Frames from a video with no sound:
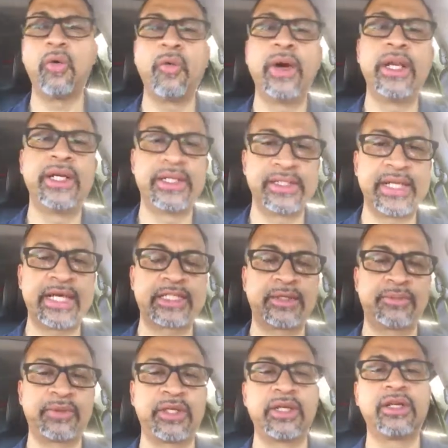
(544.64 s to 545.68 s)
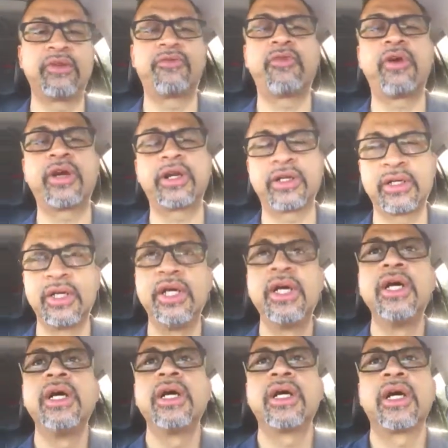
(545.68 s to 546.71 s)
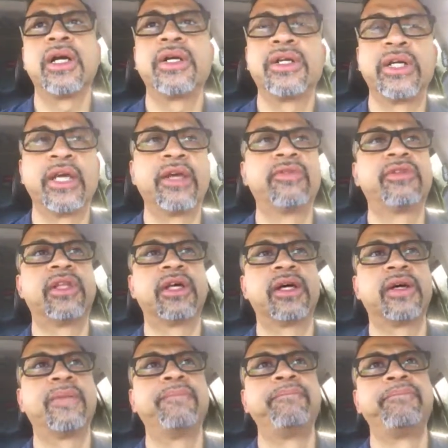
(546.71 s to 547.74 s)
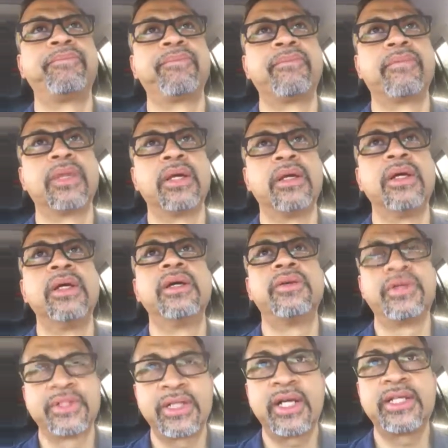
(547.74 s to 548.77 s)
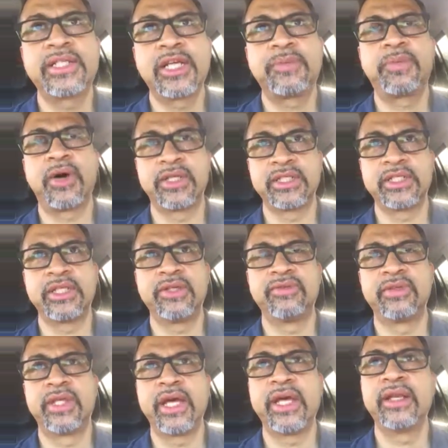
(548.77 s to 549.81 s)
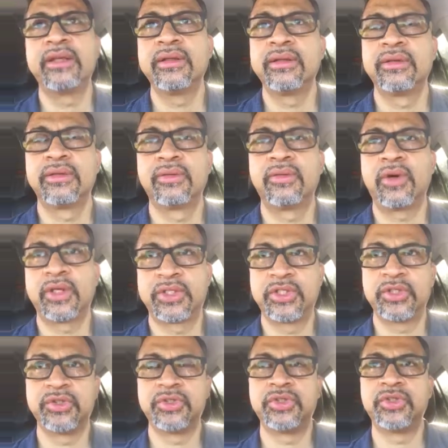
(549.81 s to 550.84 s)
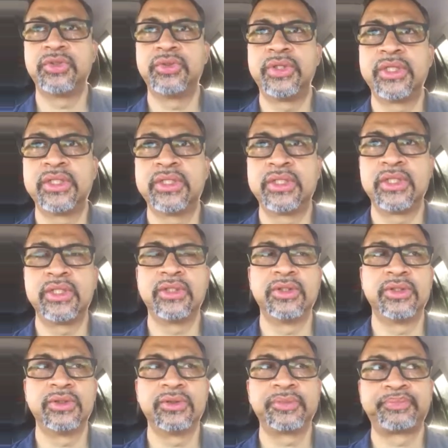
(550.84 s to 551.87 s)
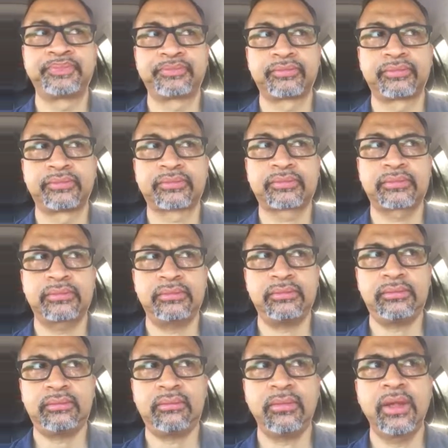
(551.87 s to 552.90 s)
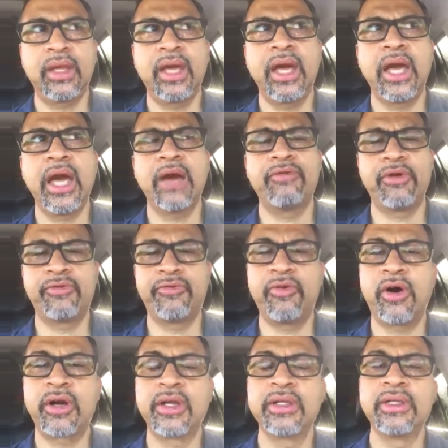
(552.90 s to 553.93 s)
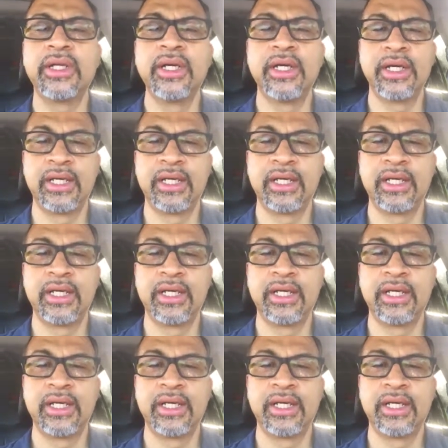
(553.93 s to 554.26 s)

well it is accepted in a foreign country. If the results are positive, then what you do is you have a foreign